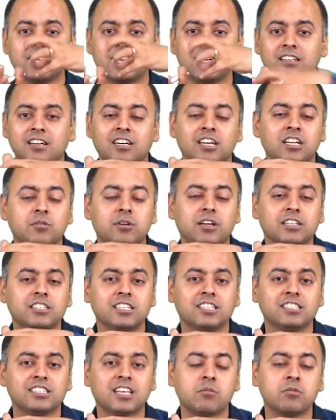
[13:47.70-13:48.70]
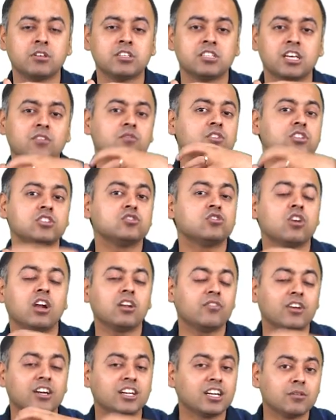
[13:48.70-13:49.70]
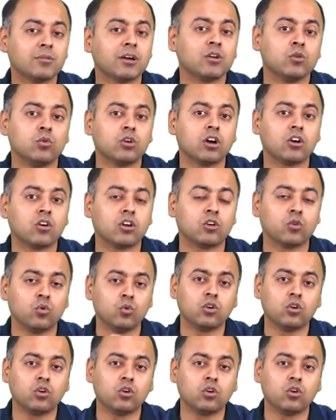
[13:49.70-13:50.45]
site, the debranching enzyme is there, which is not affected by glucagon.